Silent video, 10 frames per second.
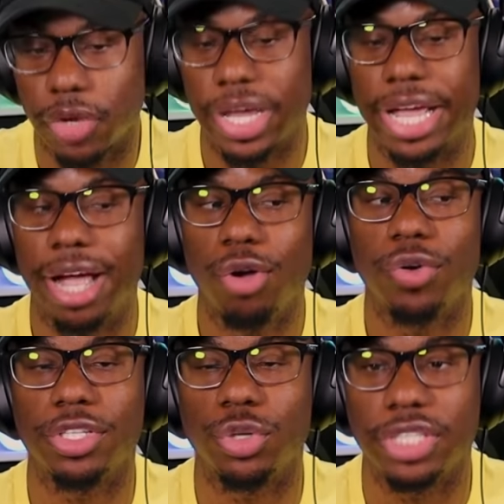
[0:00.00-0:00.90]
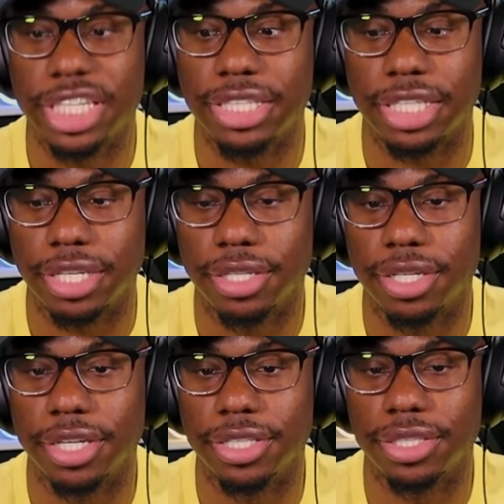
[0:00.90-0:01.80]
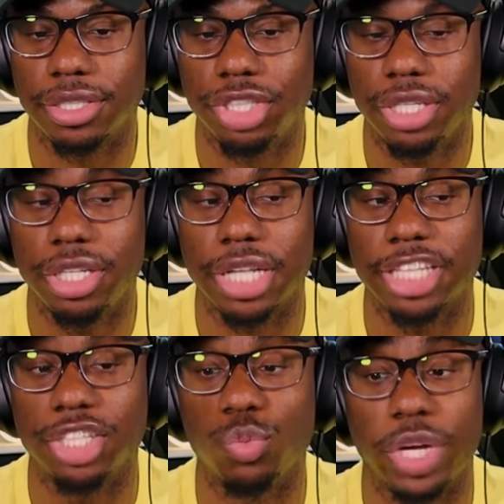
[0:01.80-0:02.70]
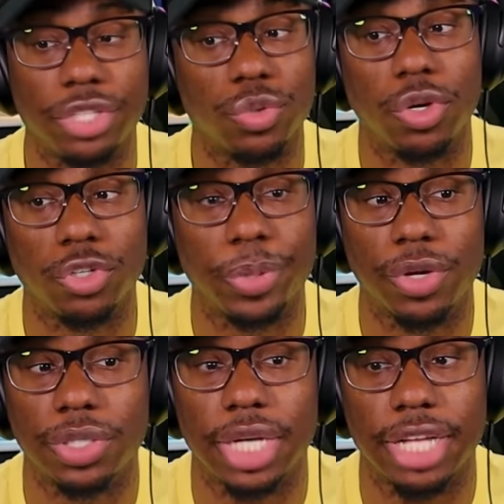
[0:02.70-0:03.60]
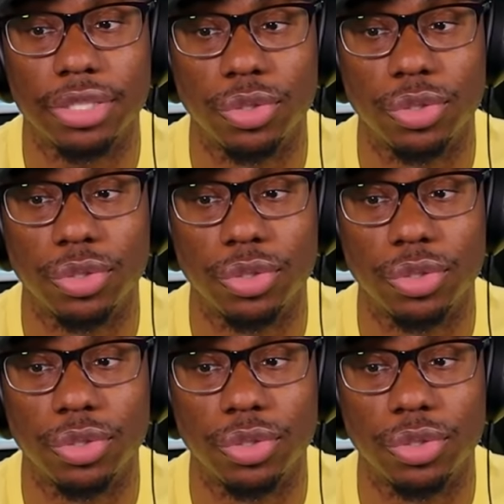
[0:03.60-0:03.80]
Okay, how old is Hortensia? Because she looked like she way too old to be going to that